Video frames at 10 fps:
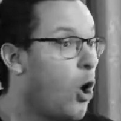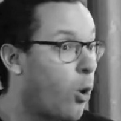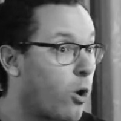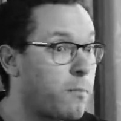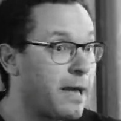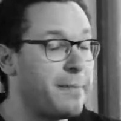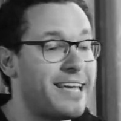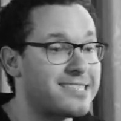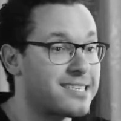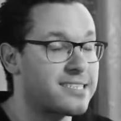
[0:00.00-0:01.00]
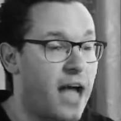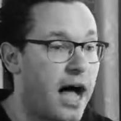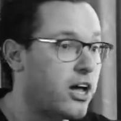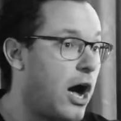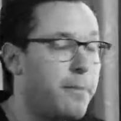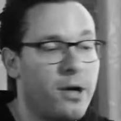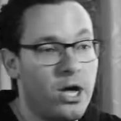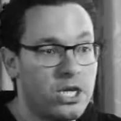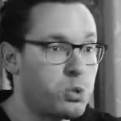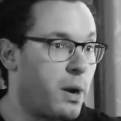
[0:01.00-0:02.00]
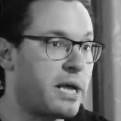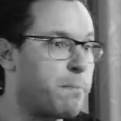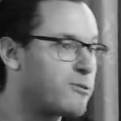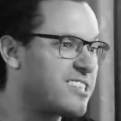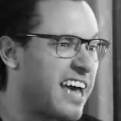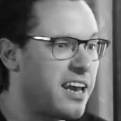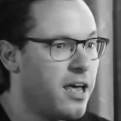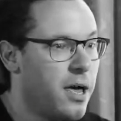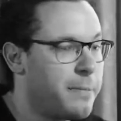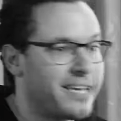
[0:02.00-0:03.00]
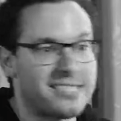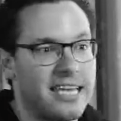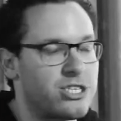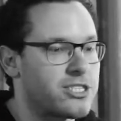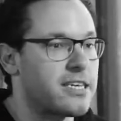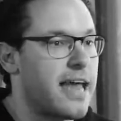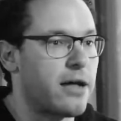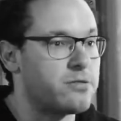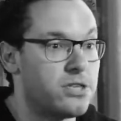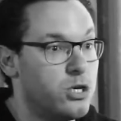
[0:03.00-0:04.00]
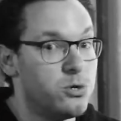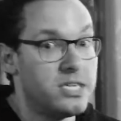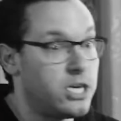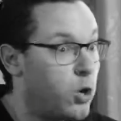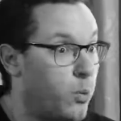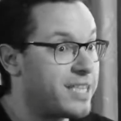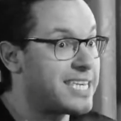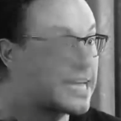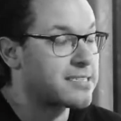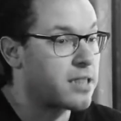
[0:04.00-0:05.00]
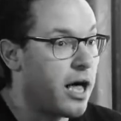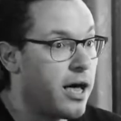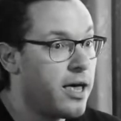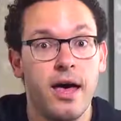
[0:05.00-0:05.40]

Or maybe is the stock up 20% because they just announced a new deal with Tesla.